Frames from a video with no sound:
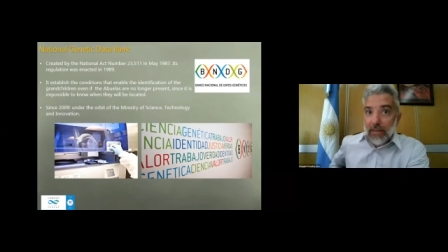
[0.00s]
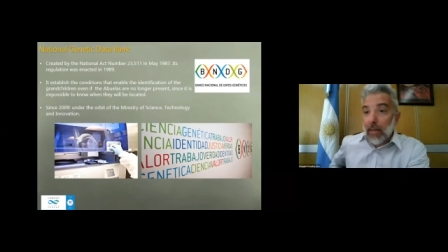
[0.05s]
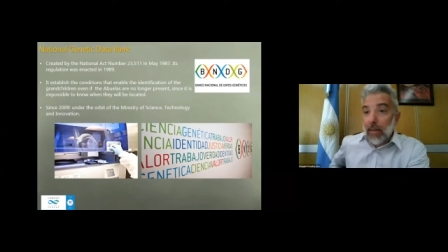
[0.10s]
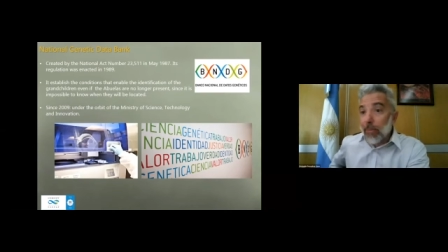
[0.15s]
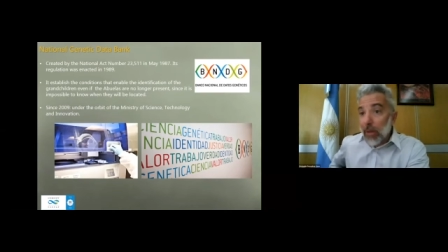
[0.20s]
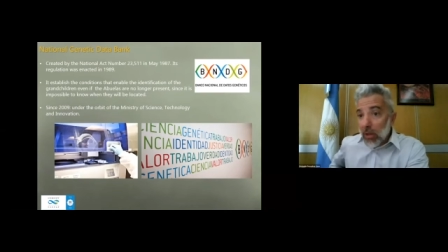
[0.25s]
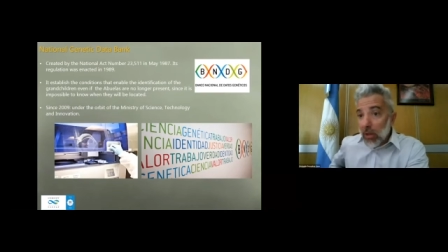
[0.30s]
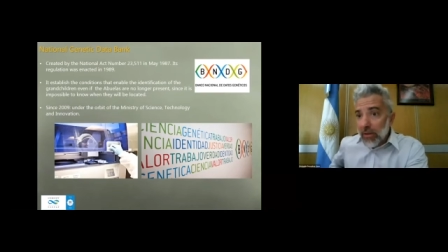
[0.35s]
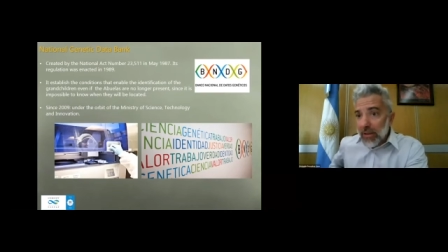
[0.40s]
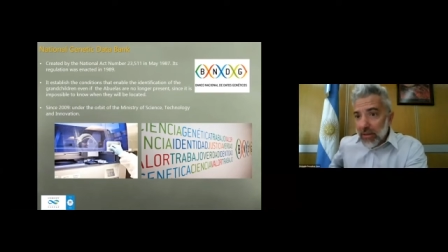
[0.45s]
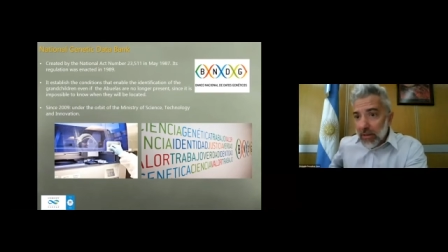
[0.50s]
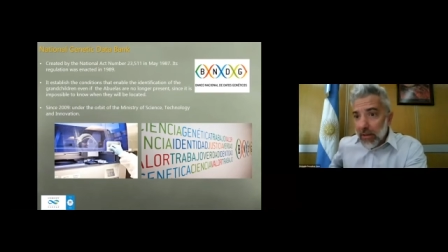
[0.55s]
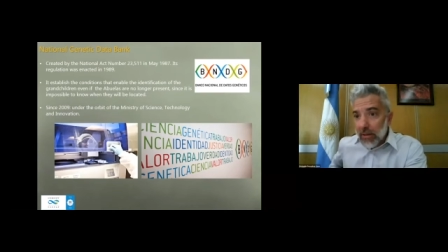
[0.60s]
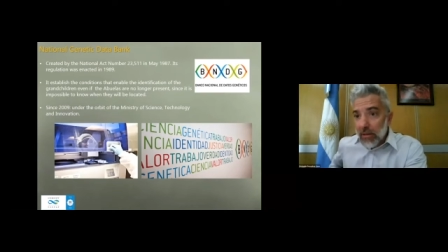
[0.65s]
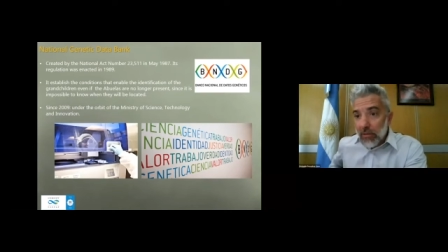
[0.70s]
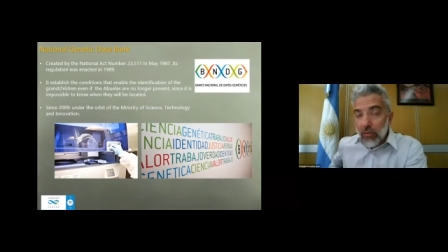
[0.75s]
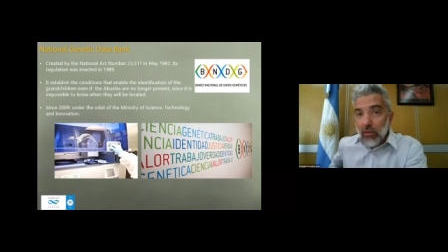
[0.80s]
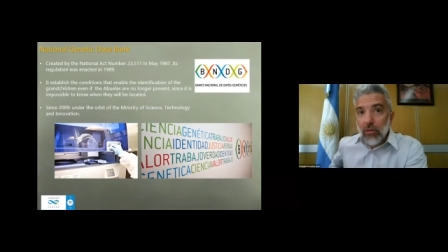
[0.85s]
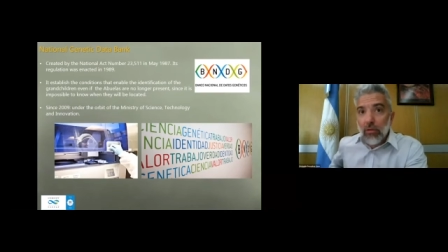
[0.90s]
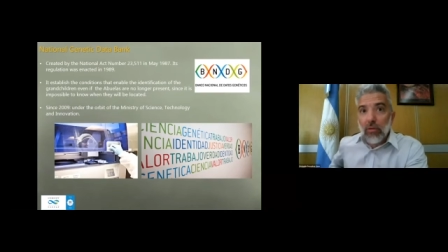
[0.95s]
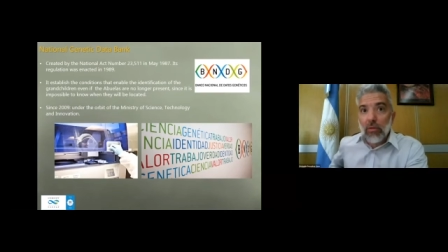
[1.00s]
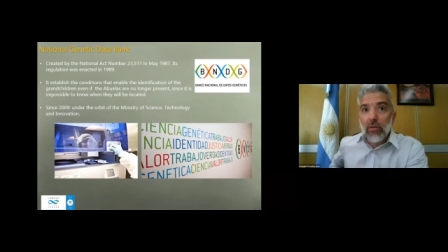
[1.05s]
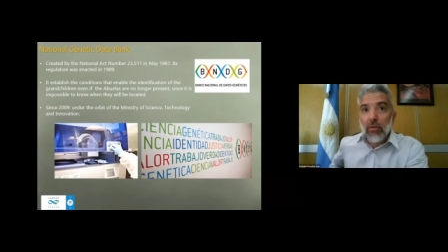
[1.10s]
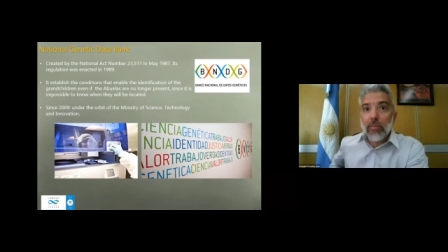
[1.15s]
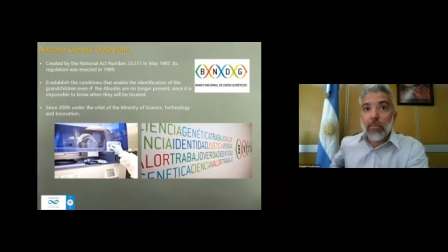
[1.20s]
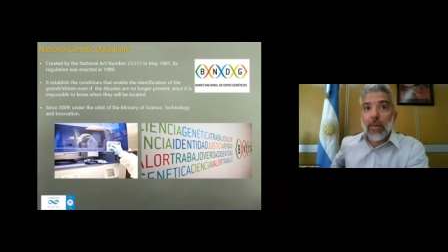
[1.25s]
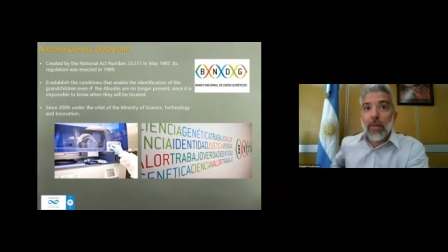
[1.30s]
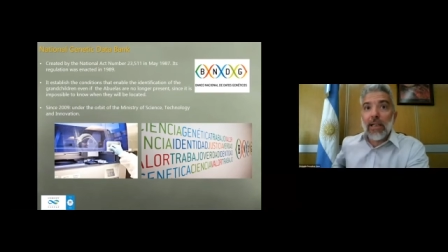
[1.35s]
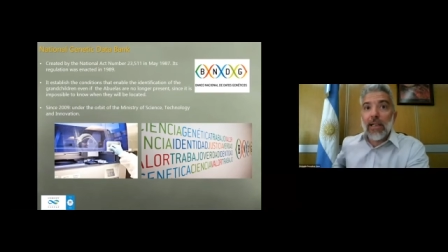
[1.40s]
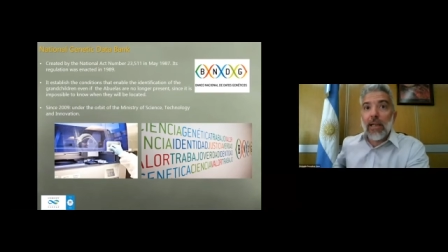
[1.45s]
as a priority
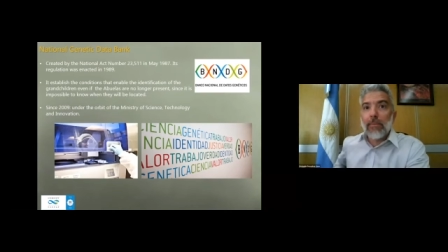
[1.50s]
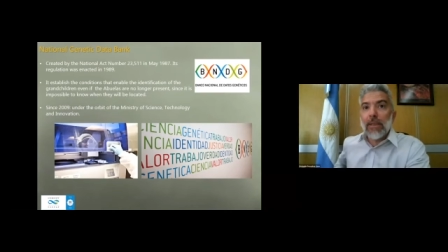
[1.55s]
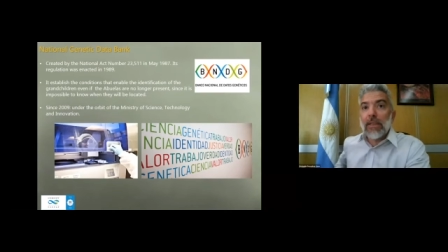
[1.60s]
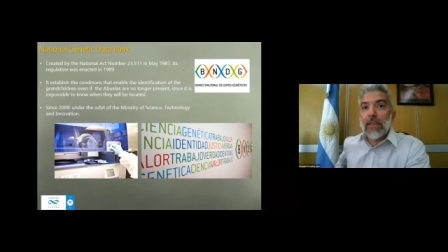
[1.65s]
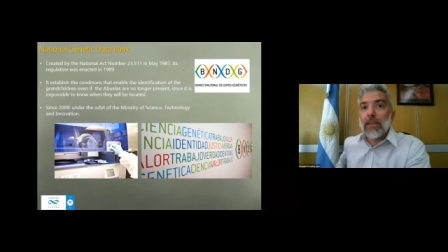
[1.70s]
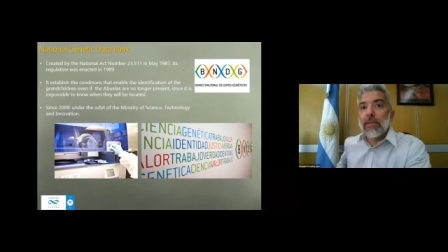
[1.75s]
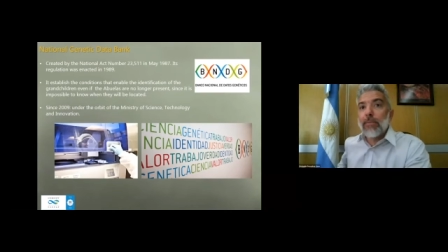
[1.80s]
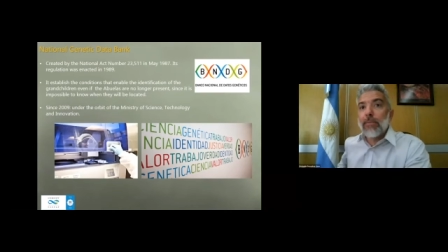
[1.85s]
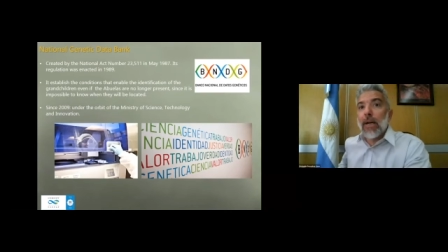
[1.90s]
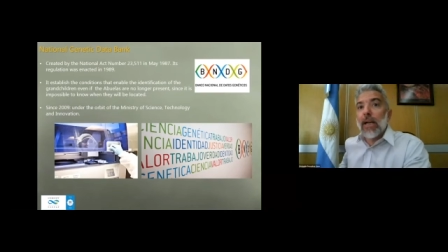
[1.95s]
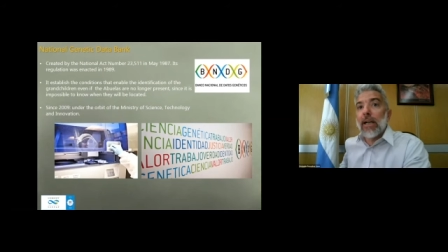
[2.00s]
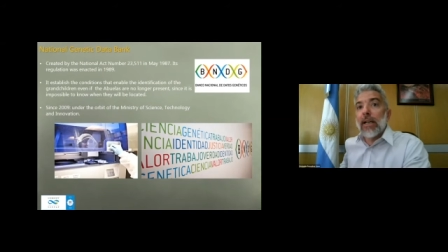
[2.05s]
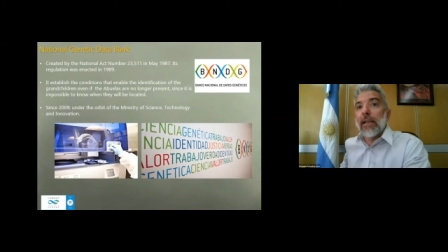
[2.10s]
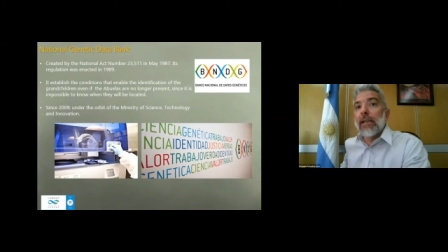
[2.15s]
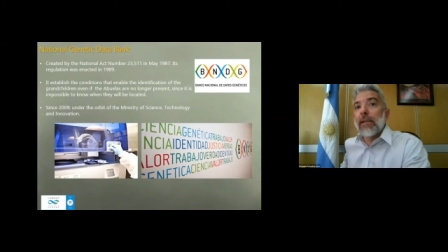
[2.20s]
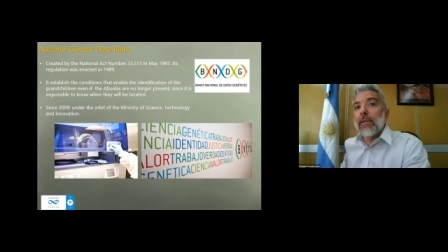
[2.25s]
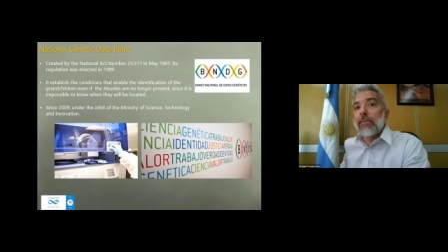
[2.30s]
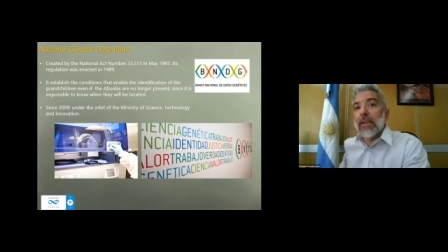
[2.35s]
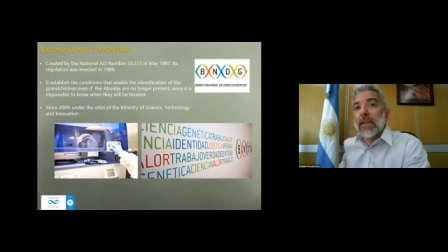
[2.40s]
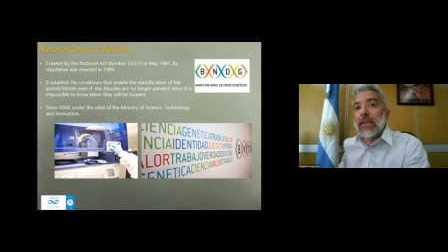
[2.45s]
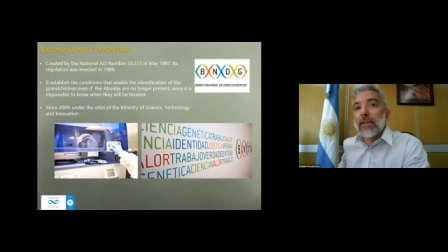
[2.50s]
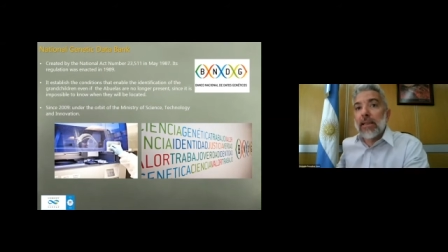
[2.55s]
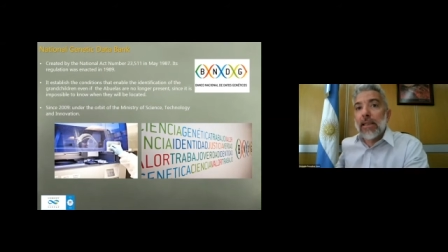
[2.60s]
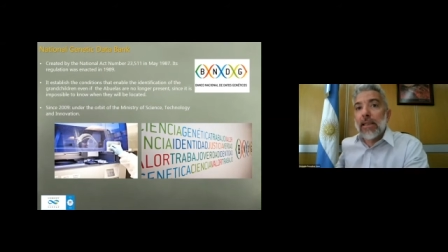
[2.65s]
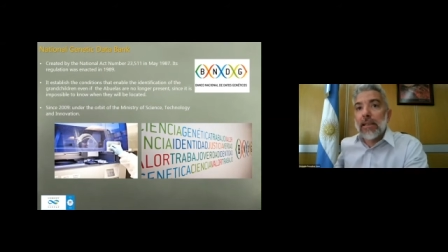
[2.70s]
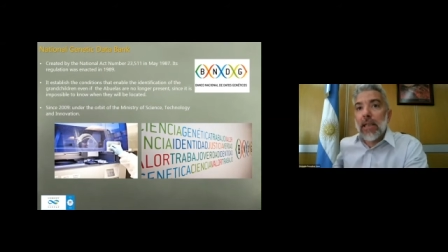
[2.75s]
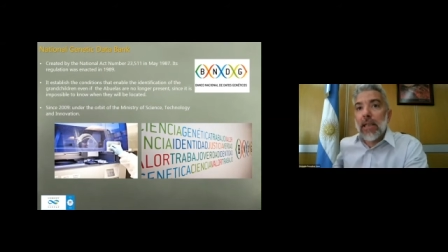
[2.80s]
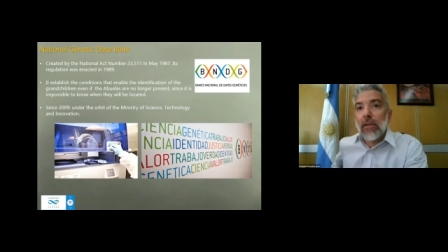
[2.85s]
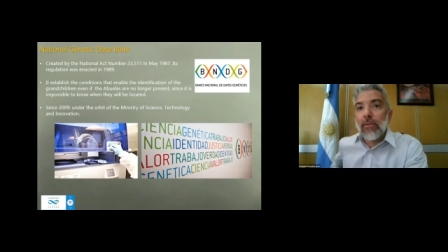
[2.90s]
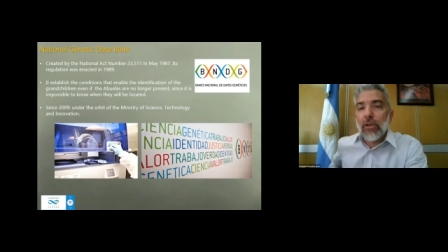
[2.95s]
to Parliament by
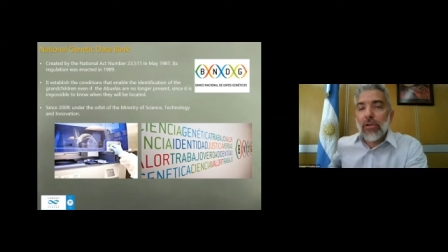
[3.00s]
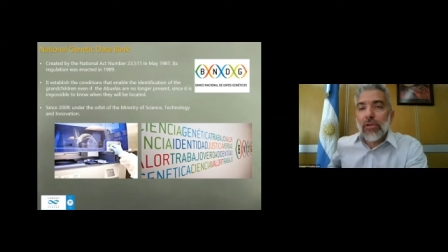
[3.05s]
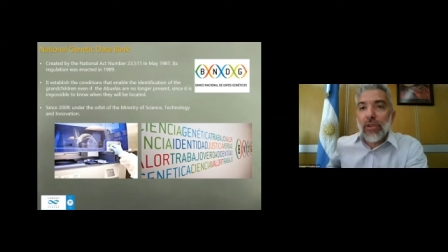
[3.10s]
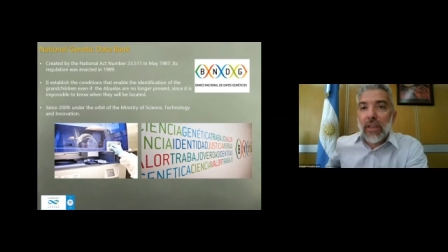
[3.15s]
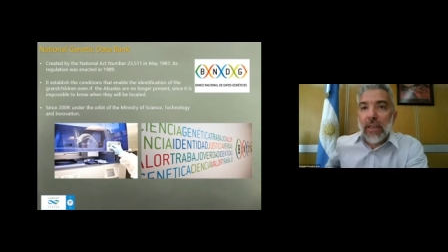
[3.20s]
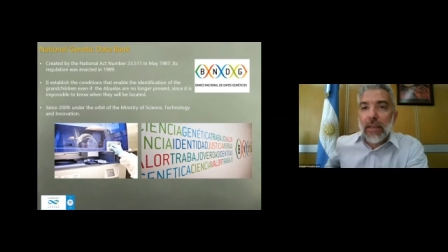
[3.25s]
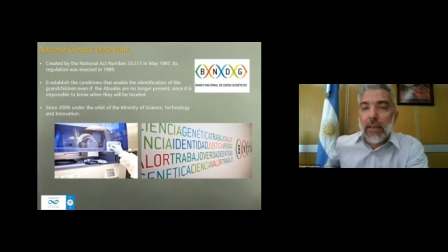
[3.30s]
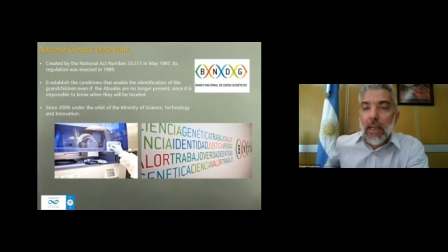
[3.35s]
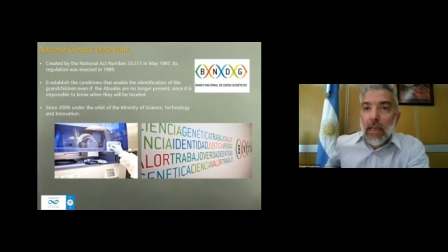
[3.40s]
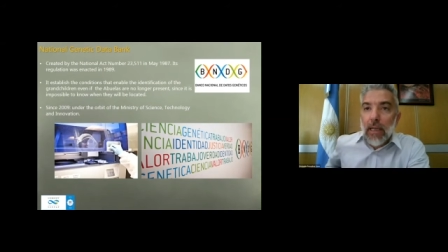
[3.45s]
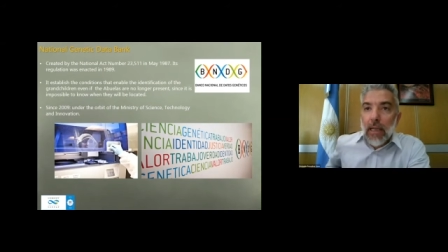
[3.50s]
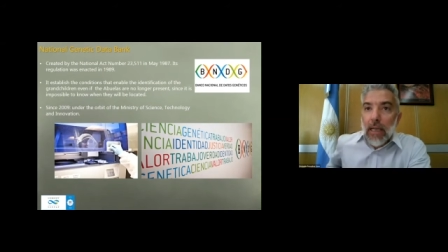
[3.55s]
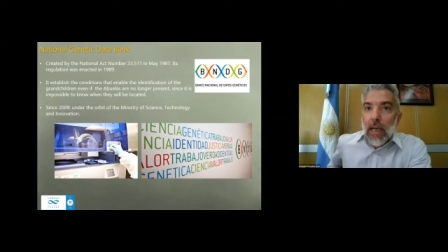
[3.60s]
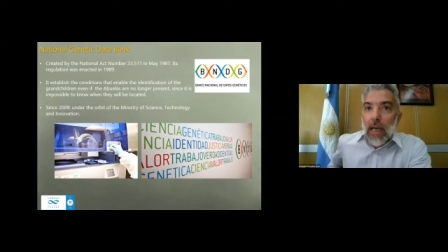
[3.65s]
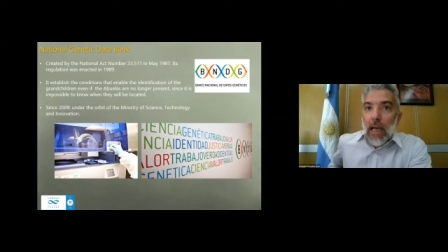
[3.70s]
President Alfonsín,